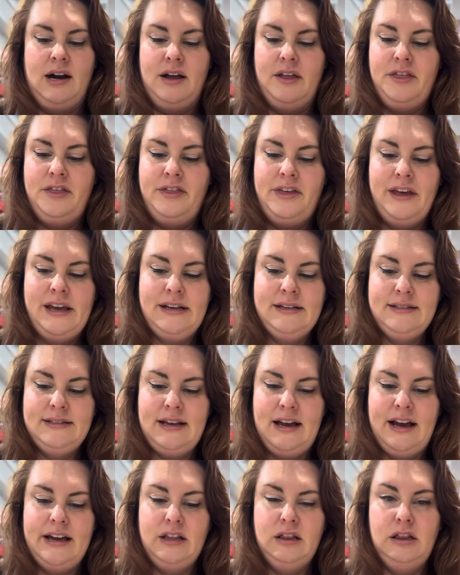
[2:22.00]
things
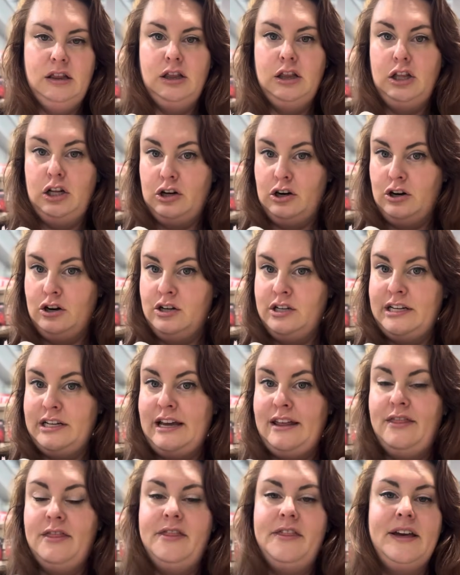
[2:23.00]
I learned
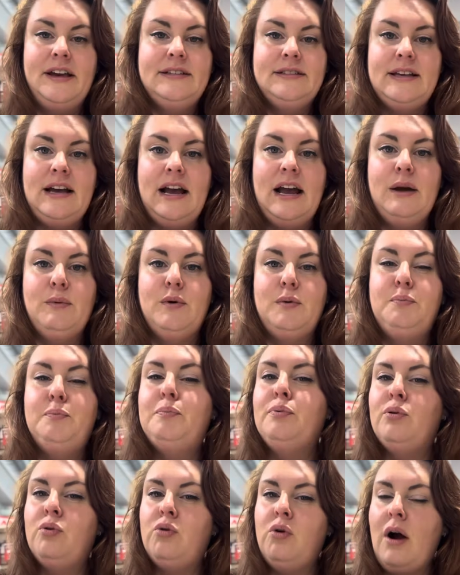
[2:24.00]
and things I would
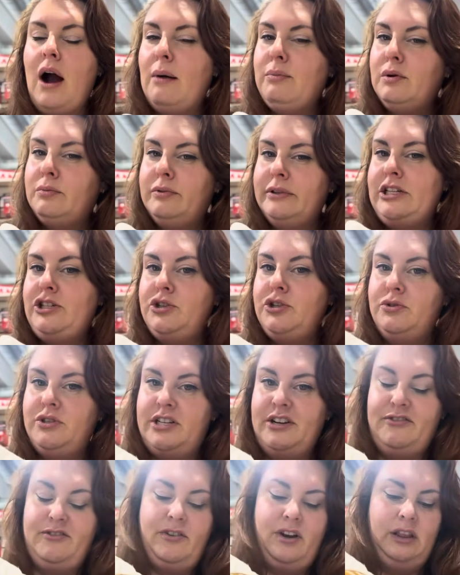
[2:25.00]
probably do
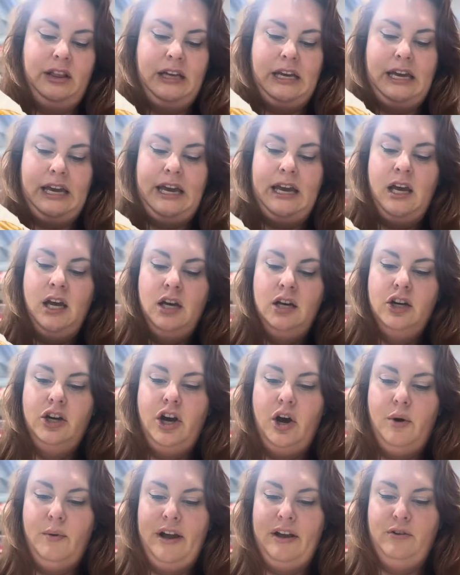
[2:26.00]
differently
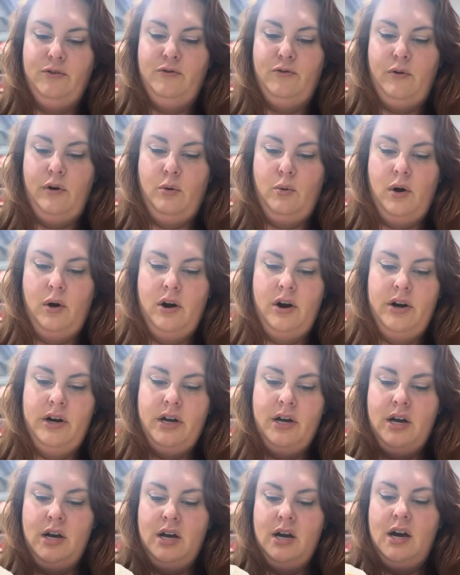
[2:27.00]
going forward.
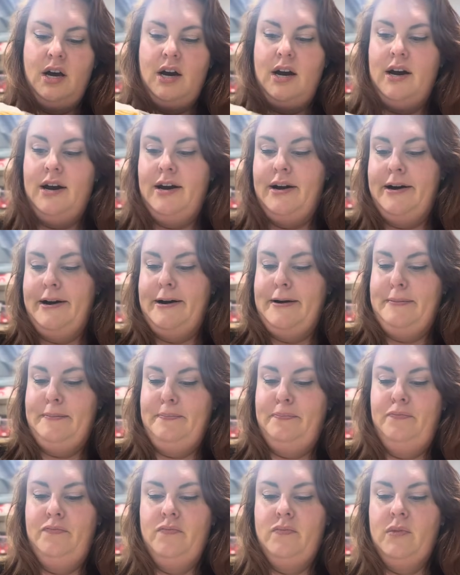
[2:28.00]

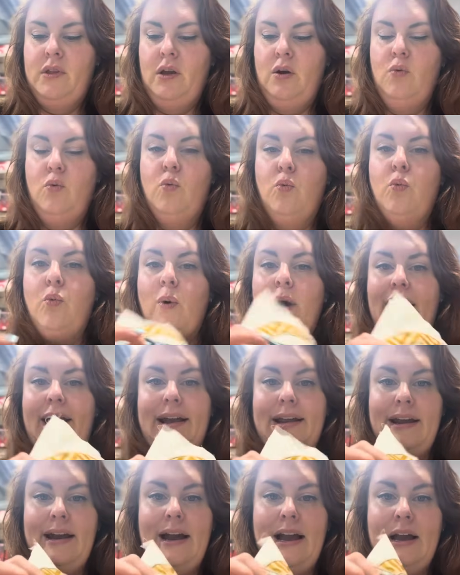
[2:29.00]

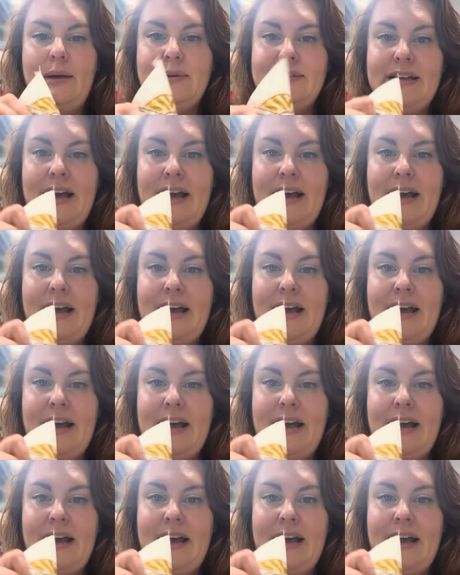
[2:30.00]
When I was